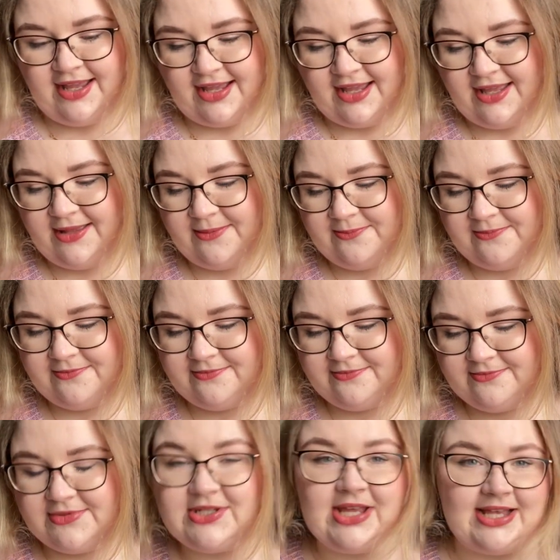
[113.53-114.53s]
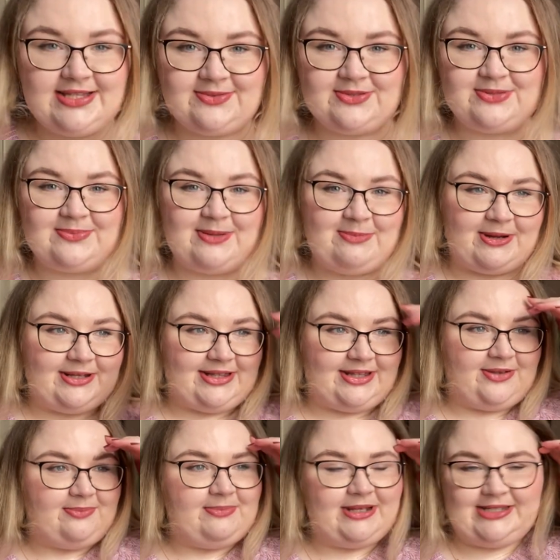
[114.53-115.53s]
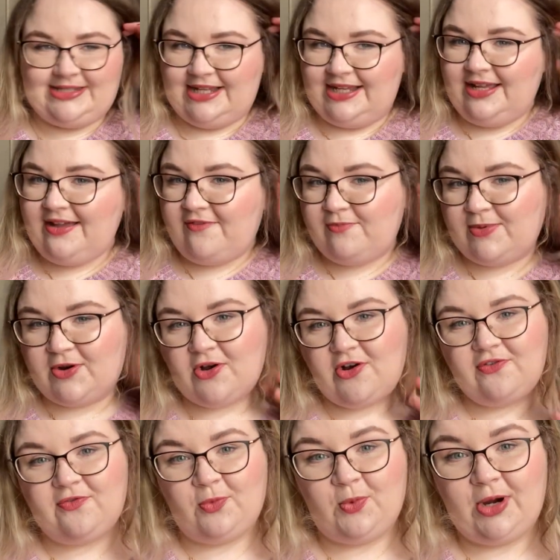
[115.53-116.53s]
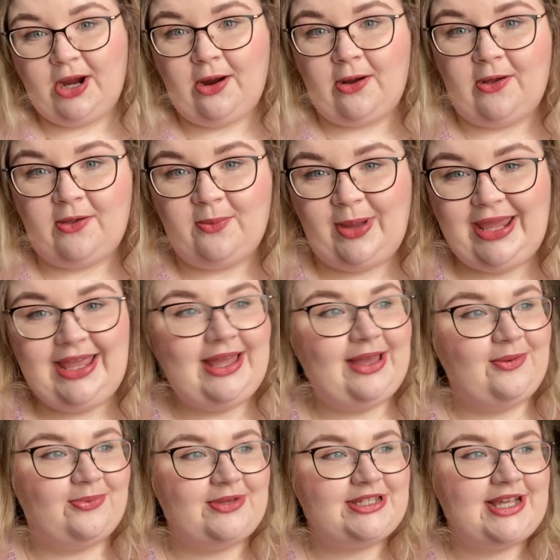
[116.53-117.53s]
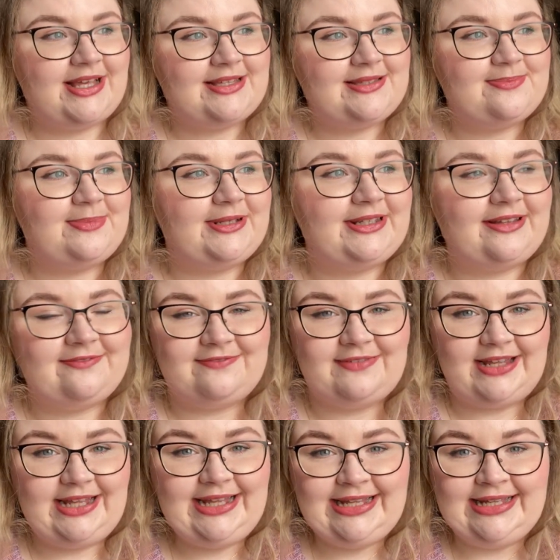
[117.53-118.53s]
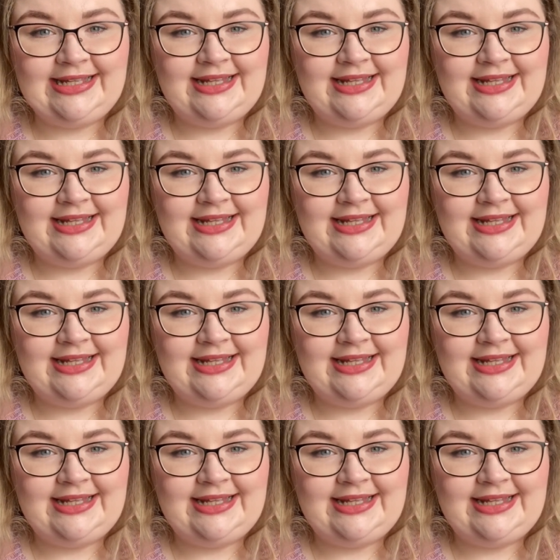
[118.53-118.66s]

Um, so yes, it was my birthday on Monday. I've been off work all week, which has been lovely.